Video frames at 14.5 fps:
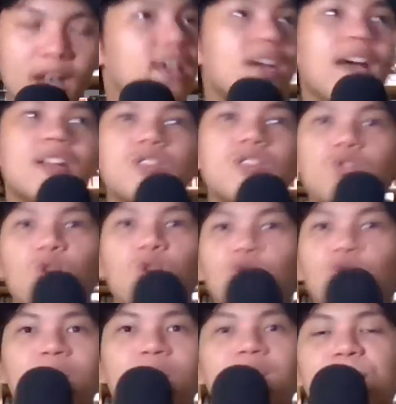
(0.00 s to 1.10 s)
He can score
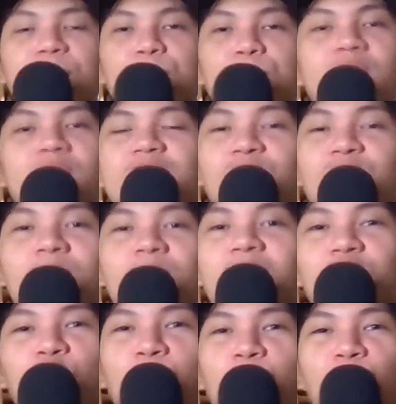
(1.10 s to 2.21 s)
20 points and make a
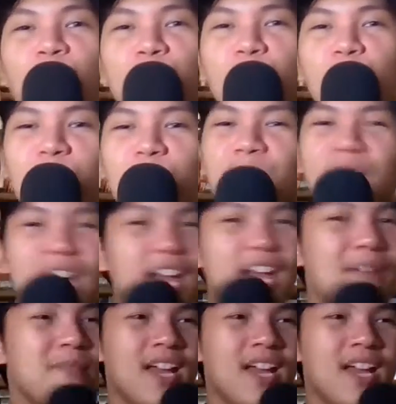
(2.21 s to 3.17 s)
double-double per game.